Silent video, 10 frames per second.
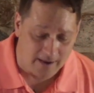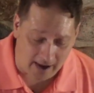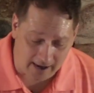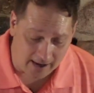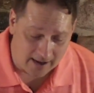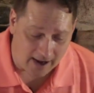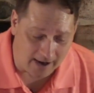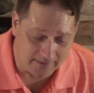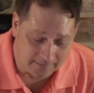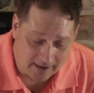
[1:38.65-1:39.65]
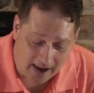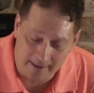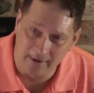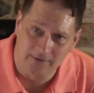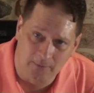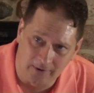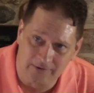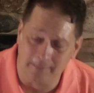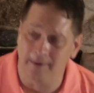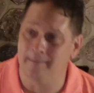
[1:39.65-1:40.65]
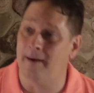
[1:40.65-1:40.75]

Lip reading: I must worship him.